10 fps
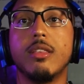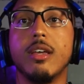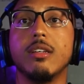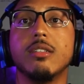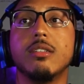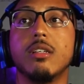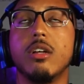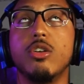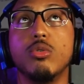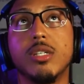things,
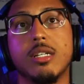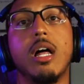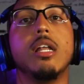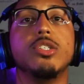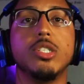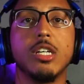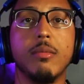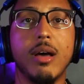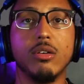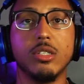uh, new technologies
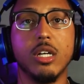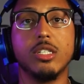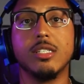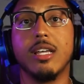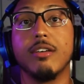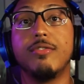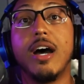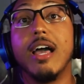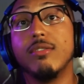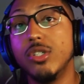come out, such as like
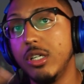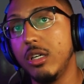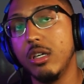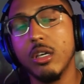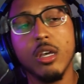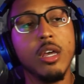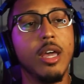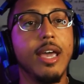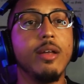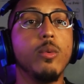5G
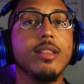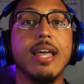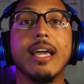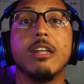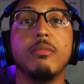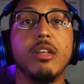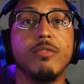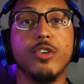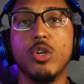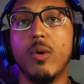and what that can
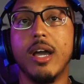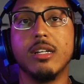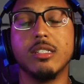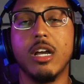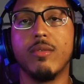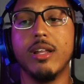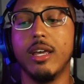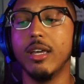mean for UI design, right?